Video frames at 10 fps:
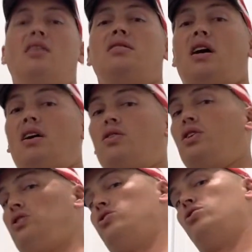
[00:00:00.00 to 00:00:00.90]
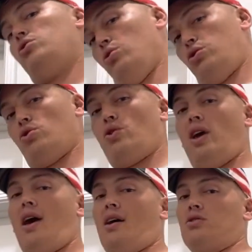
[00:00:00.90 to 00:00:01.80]
Now this
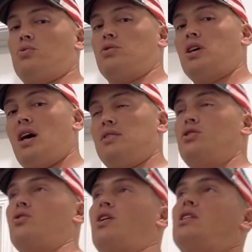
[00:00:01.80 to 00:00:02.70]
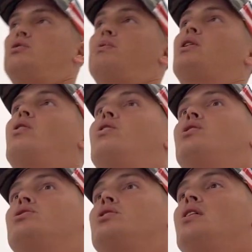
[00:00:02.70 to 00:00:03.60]
2-story house was kind of strange
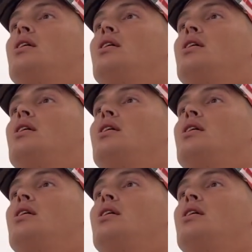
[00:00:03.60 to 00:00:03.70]
because